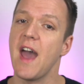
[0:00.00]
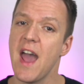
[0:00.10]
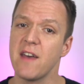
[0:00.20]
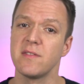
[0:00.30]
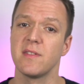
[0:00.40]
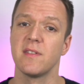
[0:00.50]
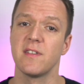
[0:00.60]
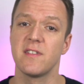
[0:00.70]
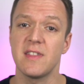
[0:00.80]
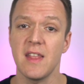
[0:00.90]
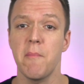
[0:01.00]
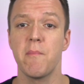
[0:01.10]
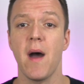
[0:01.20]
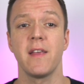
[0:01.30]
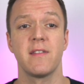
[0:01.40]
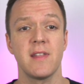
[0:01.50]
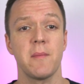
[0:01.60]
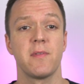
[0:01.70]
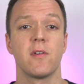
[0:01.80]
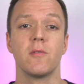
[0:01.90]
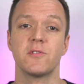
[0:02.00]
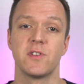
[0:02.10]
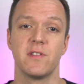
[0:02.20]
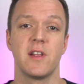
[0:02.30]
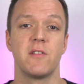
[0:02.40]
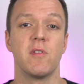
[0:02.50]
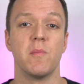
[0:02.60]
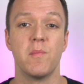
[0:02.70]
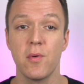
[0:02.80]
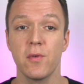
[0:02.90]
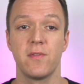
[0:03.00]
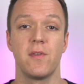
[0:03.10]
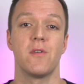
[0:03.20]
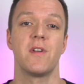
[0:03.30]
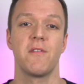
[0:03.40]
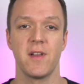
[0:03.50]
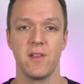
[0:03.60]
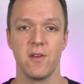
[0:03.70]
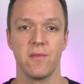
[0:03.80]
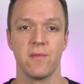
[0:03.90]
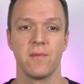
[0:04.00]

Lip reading: and step-by-step solution that will boost your revenue.